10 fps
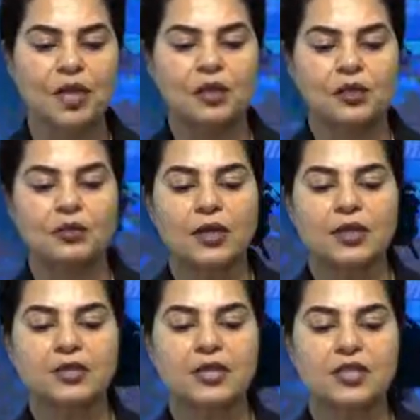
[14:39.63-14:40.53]
The
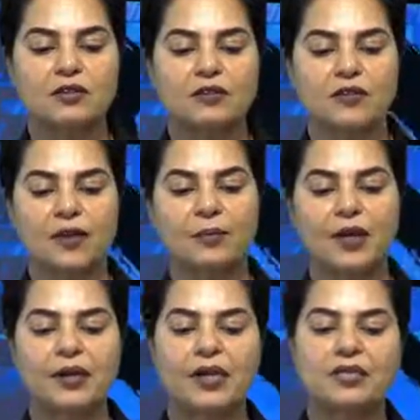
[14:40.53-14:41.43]
United States of
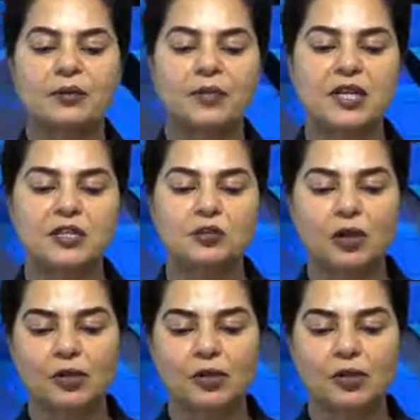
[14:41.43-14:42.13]
America simply is not